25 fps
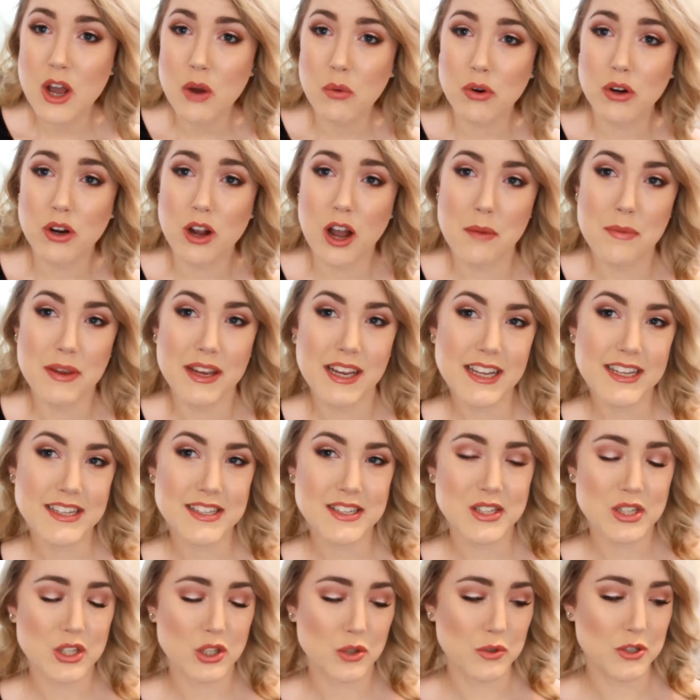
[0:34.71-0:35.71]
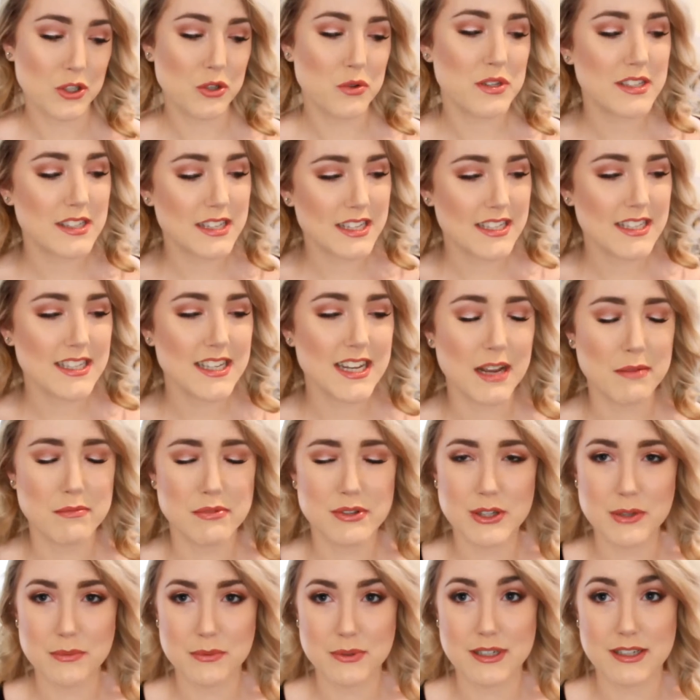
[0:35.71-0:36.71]
We're coming into a new season. I'm
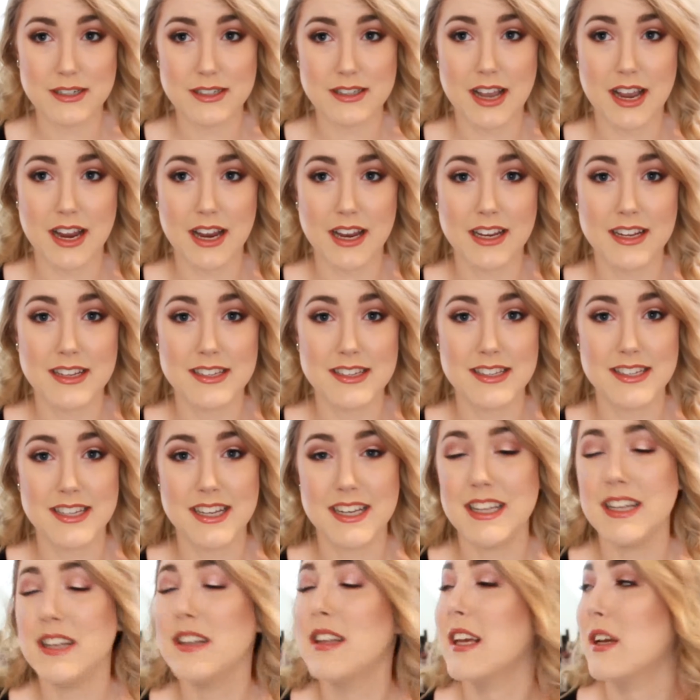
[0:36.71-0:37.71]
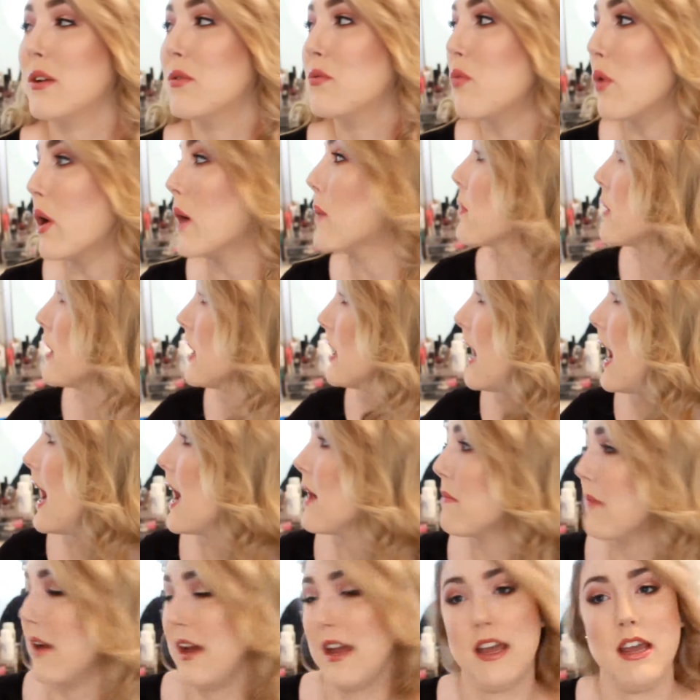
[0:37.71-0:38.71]
super excited because it's getting like warmer
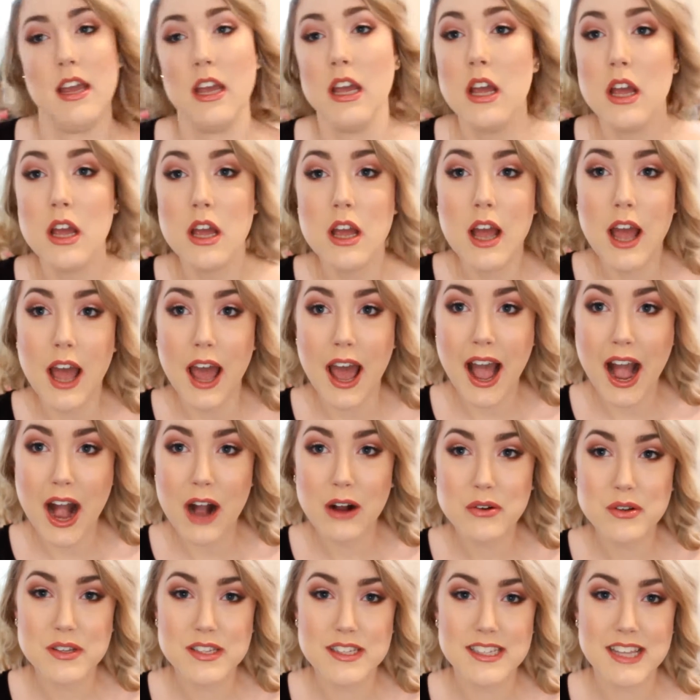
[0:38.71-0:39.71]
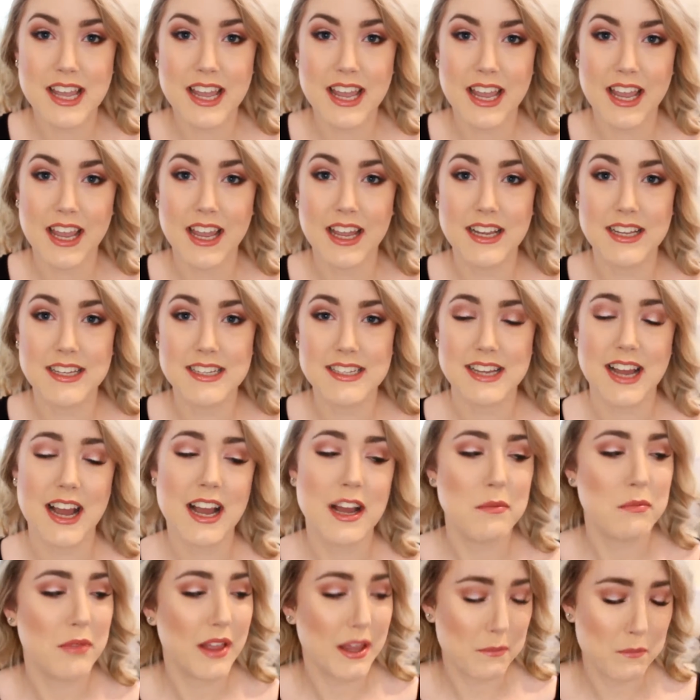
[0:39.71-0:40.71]
at my house, and
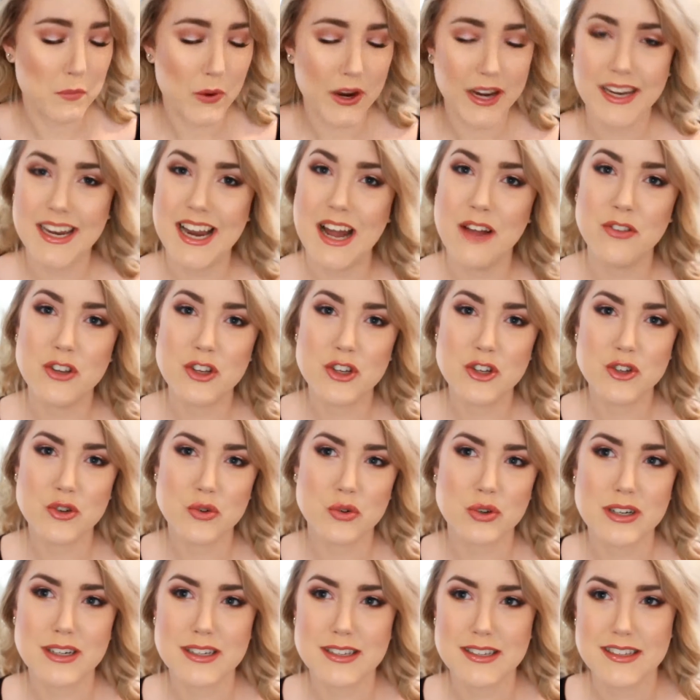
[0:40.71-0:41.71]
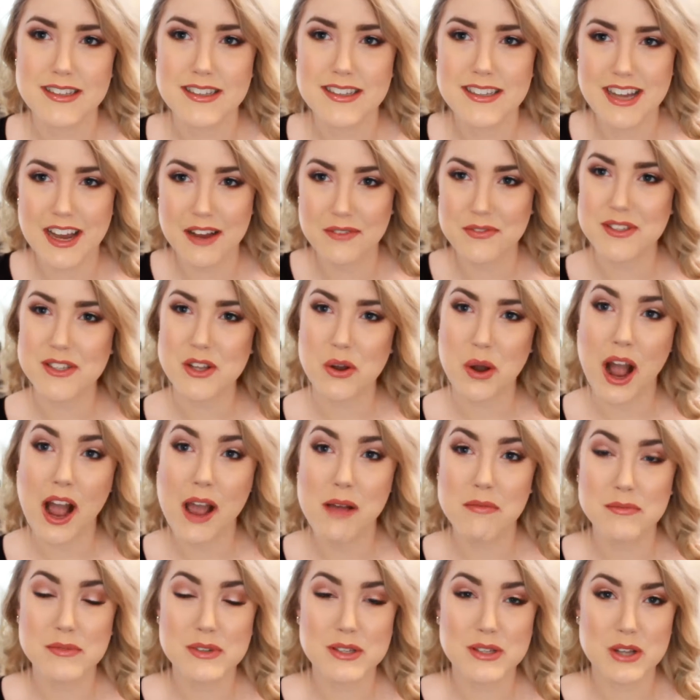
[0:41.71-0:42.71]
I'm like breaking out the shorts and stuff, so
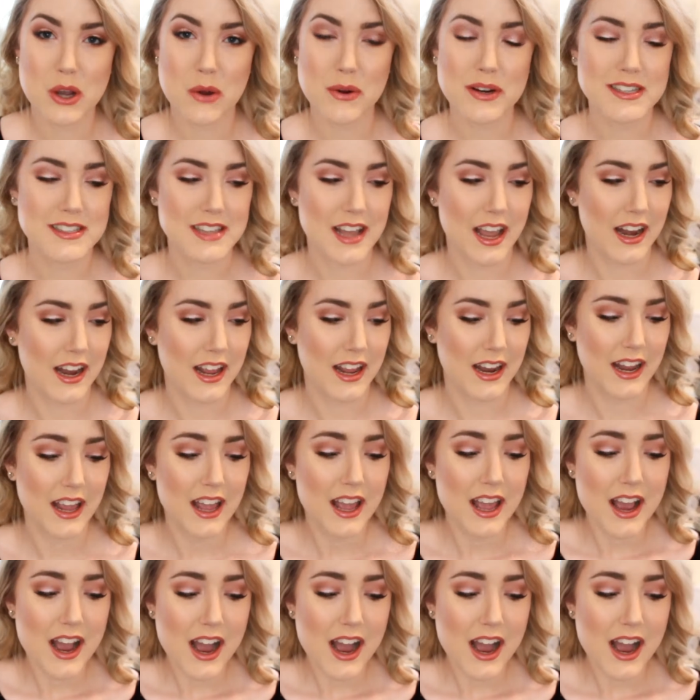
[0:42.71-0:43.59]
I'm so excited.